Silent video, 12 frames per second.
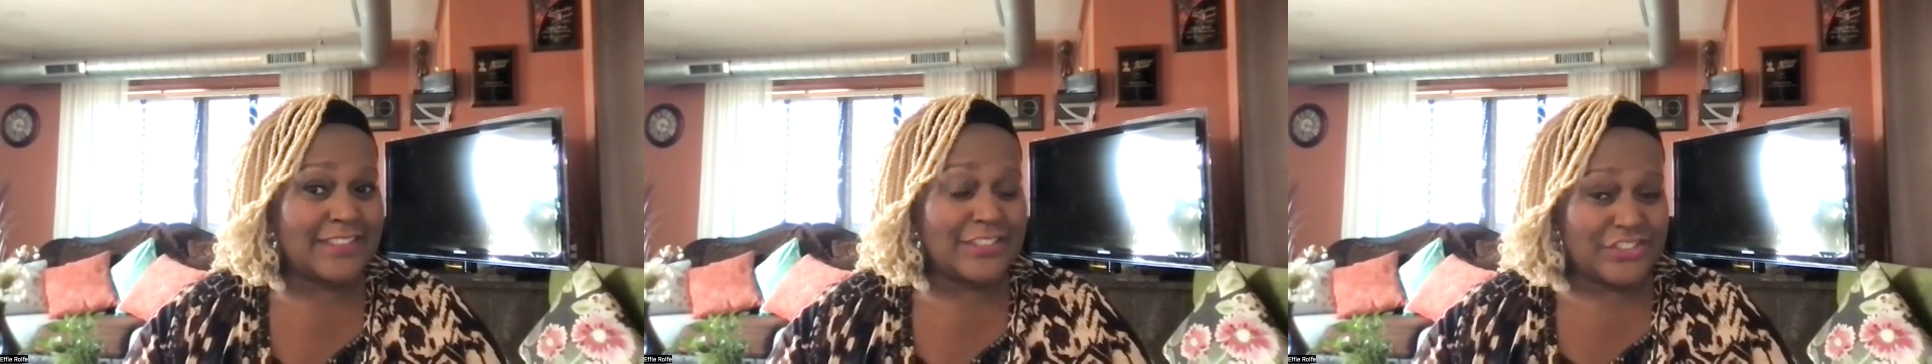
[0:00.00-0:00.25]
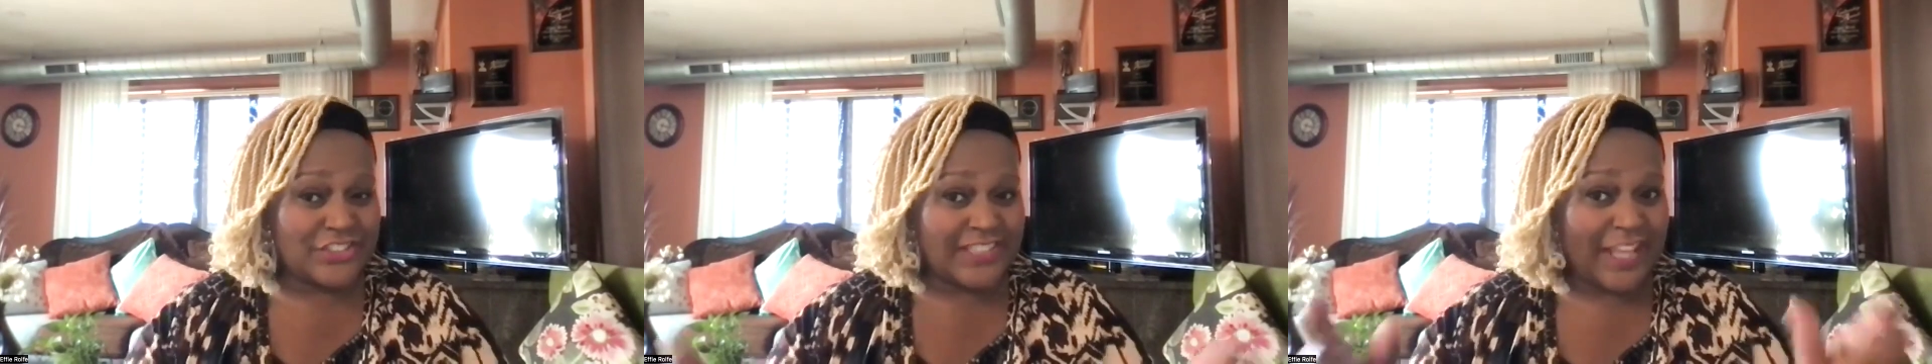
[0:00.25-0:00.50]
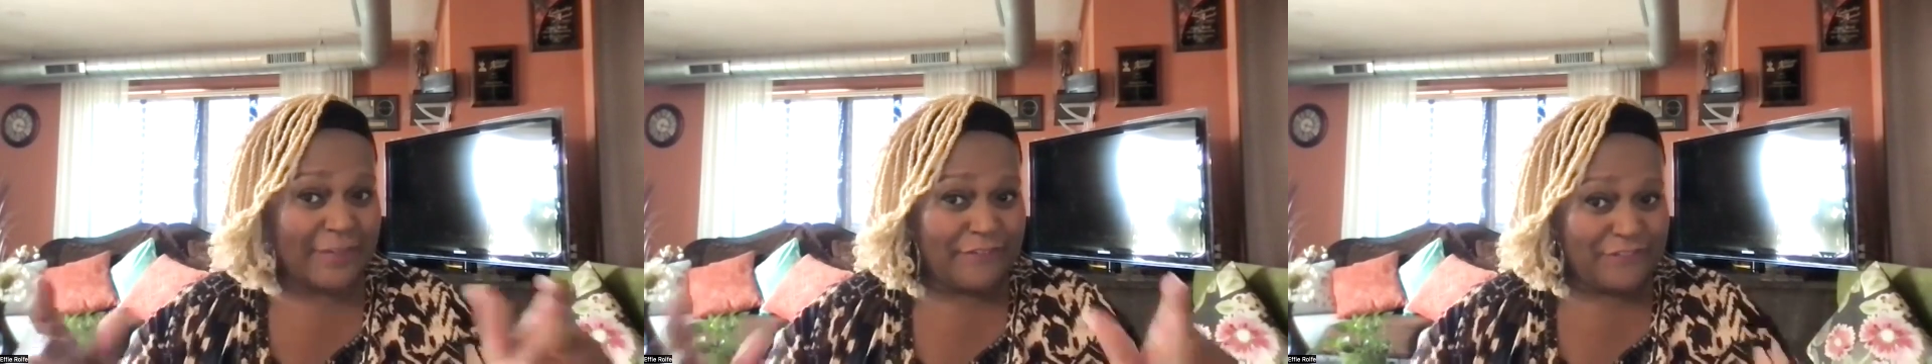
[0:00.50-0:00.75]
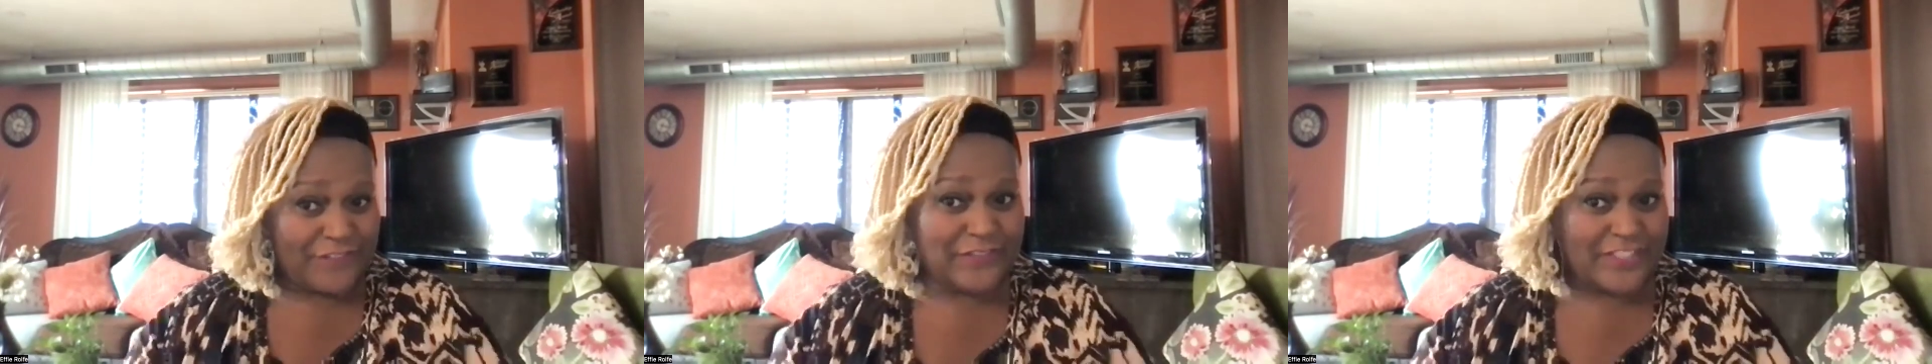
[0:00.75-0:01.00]
to just have
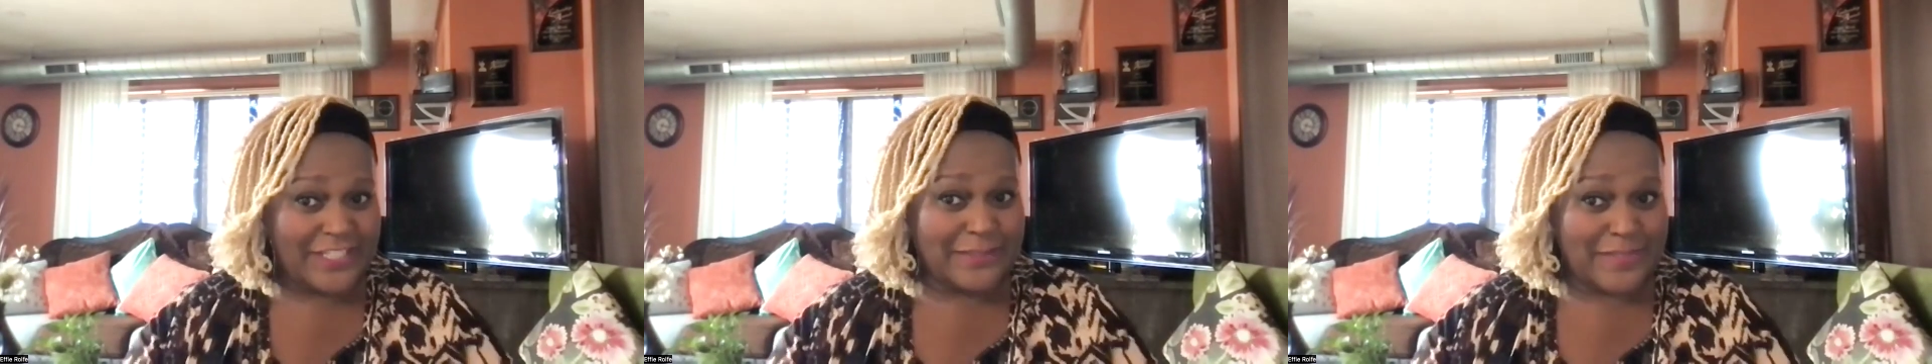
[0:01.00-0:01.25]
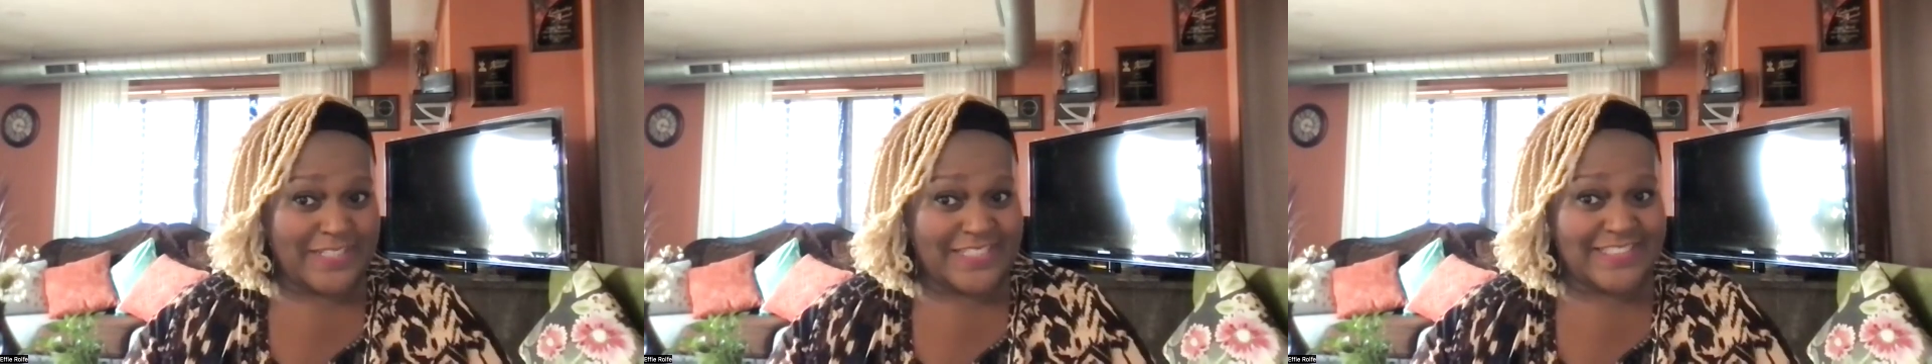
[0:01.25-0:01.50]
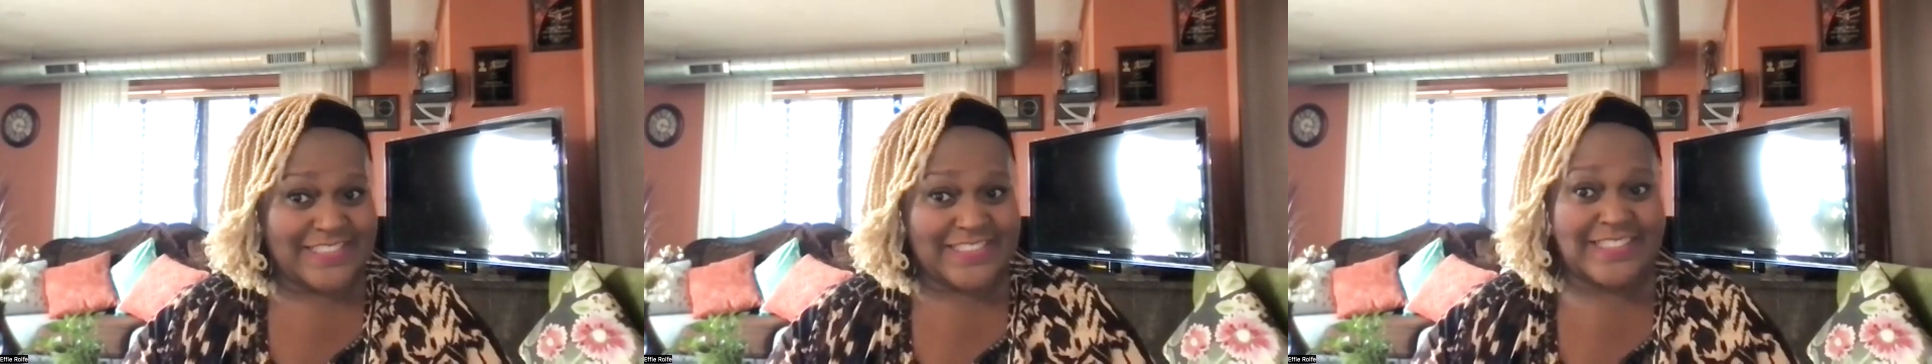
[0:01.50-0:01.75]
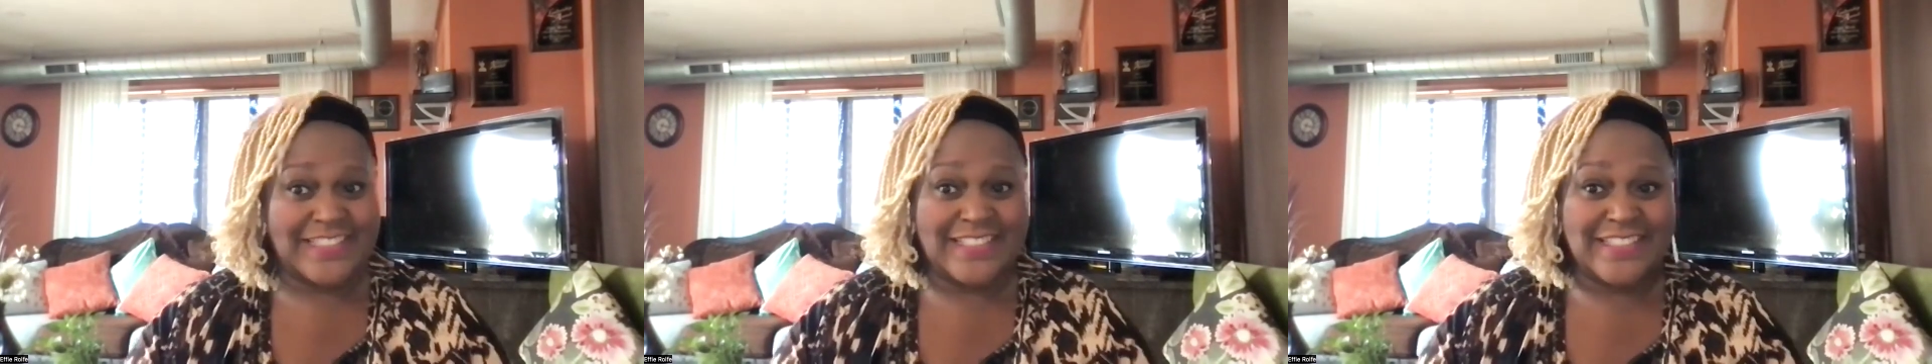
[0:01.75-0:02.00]
15
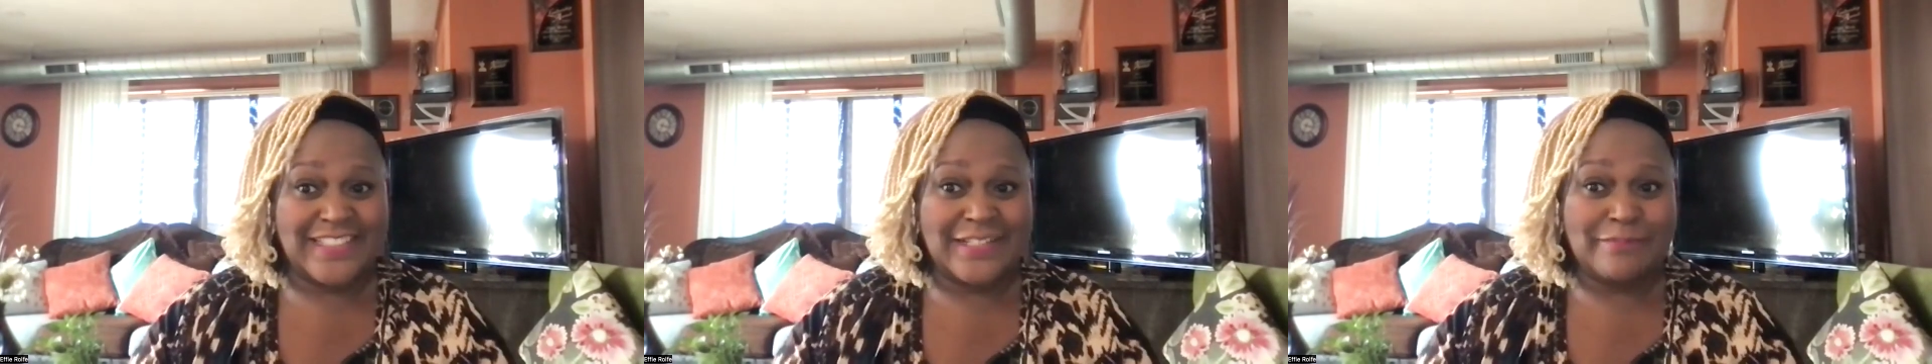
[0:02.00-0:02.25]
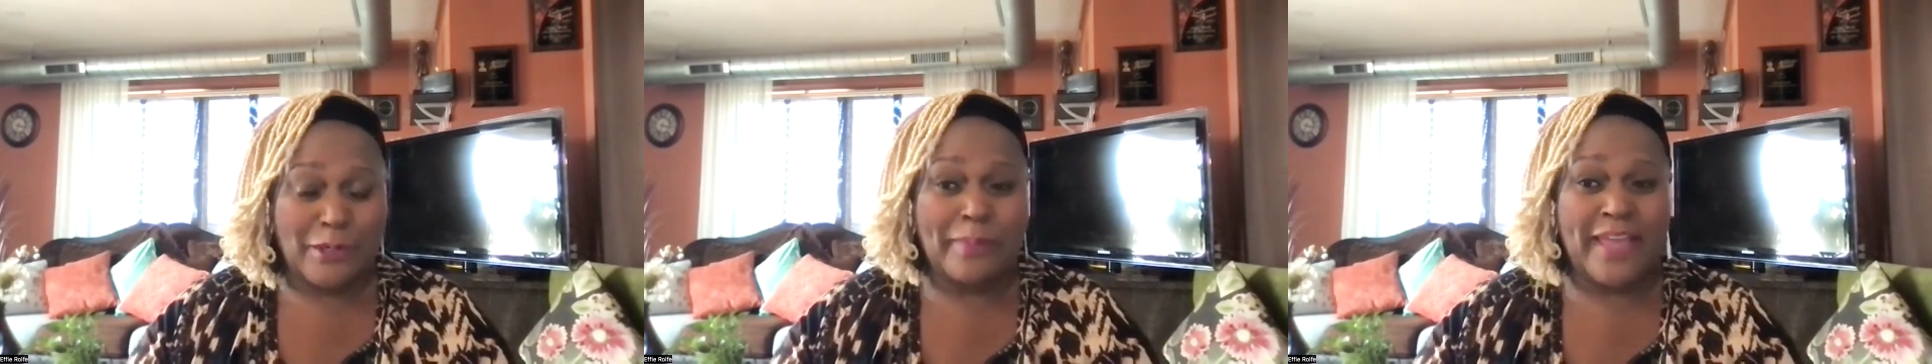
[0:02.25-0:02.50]
minutes per